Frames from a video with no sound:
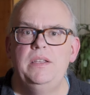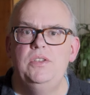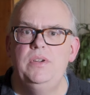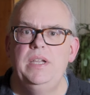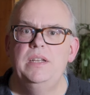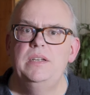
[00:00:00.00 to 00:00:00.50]

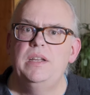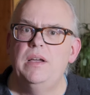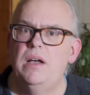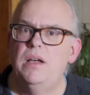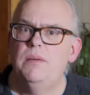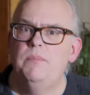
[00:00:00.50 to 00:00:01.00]
you can,
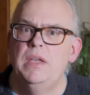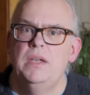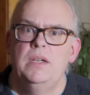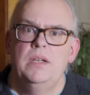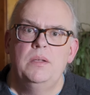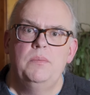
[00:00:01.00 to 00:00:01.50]
uh,
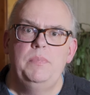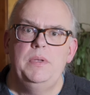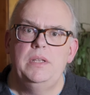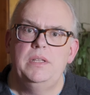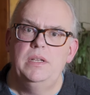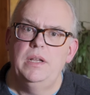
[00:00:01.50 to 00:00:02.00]

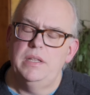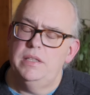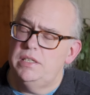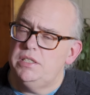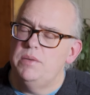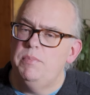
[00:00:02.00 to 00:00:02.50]
be, it,
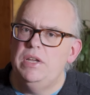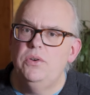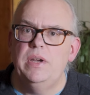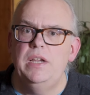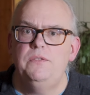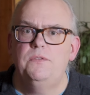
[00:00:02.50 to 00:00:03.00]
this could be
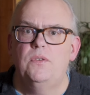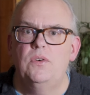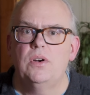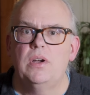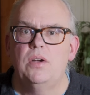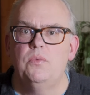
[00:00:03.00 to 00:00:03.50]
great
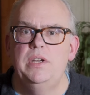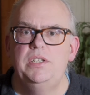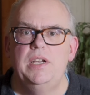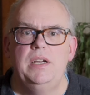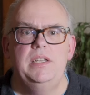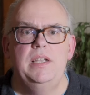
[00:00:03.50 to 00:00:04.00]
for uh,
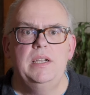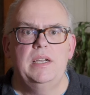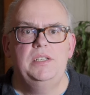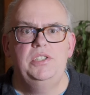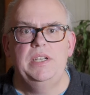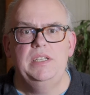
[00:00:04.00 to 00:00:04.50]
rejecting
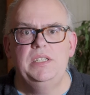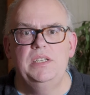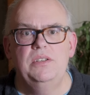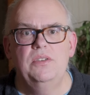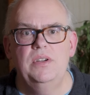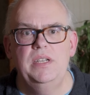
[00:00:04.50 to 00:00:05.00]

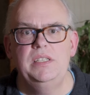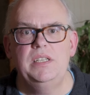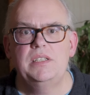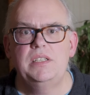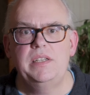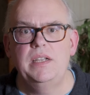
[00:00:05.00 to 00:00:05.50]
adjacent noise
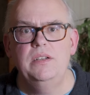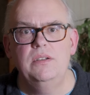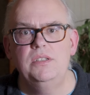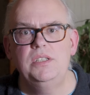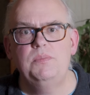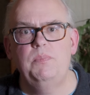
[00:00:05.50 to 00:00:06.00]
and
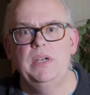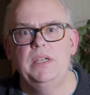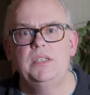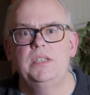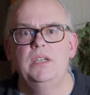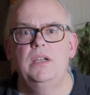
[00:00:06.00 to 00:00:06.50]
signals,
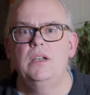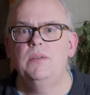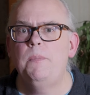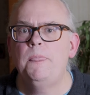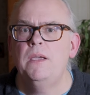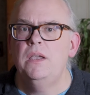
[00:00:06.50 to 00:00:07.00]
but uh,